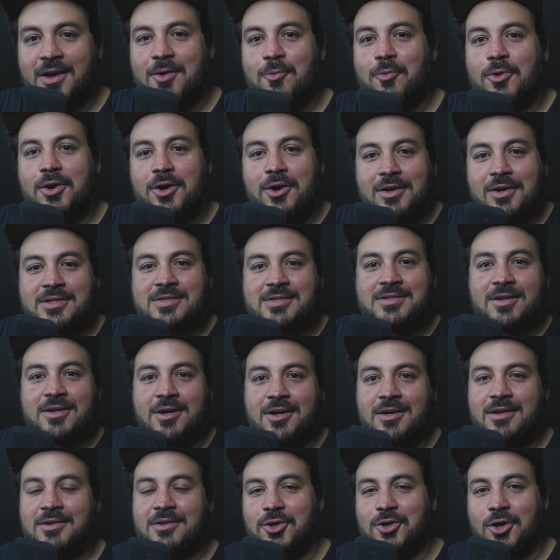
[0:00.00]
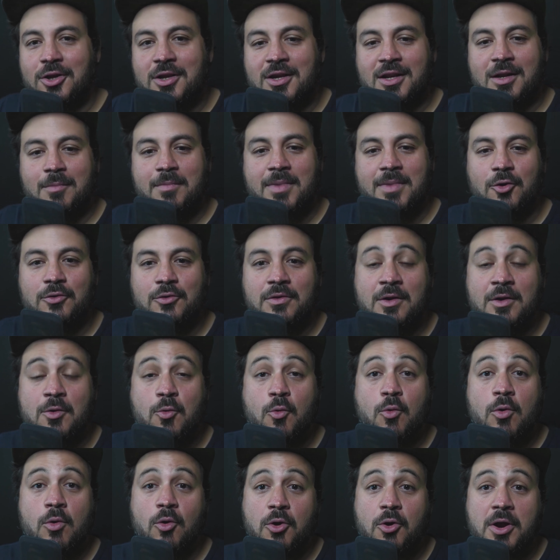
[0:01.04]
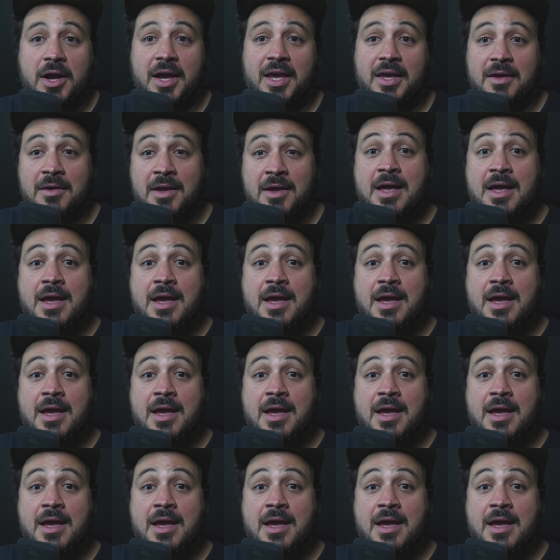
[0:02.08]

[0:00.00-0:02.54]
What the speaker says: We're gonna start talking about, okay,